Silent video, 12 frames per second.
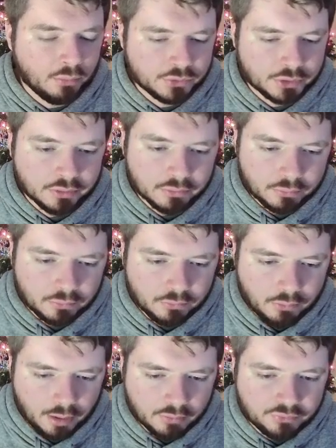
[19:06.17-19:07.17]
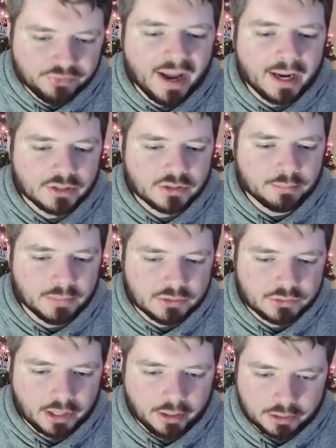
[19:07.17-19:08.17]
a vast
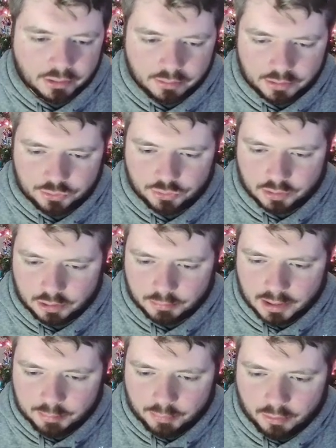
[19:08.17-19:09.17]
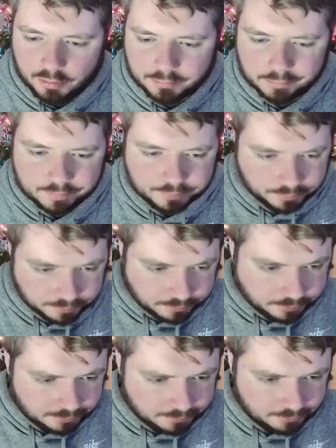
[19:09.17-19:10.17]
miscalculation on my part.
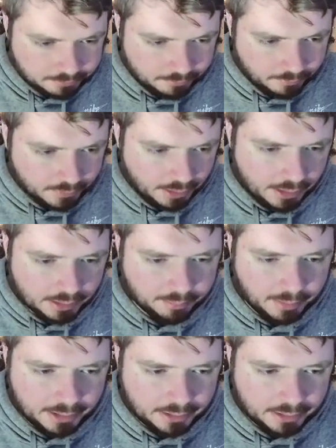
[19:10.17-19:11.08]
And it might